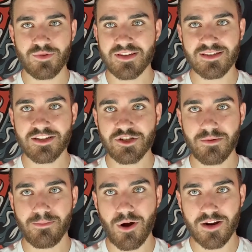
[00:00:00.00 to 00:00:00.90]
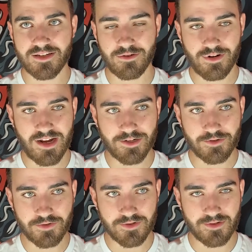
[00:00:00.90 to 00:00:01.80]
with his legit boxing
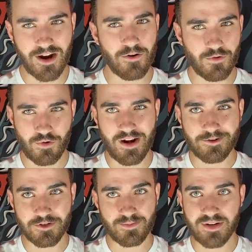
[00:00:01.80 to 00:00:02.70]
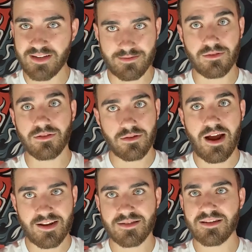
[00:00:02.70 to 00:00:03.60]
credentials. I don't know credentials, but he's
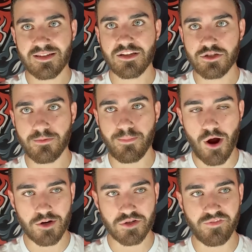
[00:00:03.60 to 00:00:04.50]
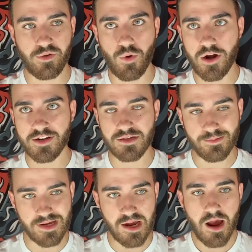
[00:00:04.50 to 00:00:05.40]
a legit boxer if he wanted to
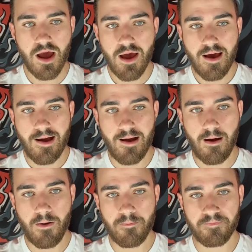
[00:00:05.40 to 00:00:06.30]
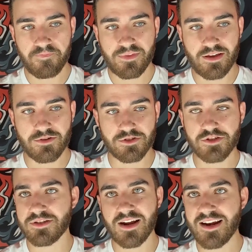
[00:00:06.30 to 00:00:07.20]
be. Was
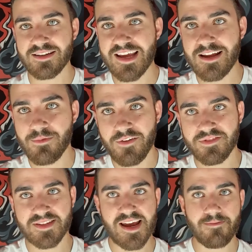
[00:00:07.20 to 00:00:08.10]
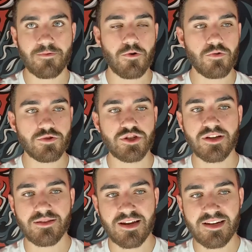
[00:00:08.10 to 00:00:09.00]
just to kind of take him off his game, throw
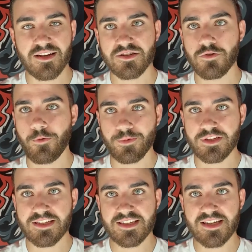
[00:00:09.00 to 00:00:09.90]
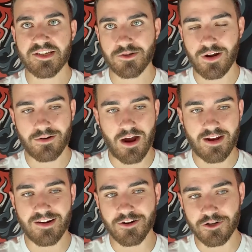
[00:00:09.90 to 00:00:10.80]
shit that he doesn't normally see. So I
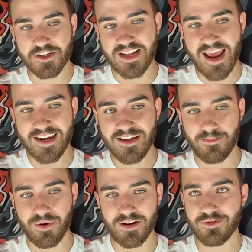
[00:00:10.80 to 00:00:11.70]
can understand it, but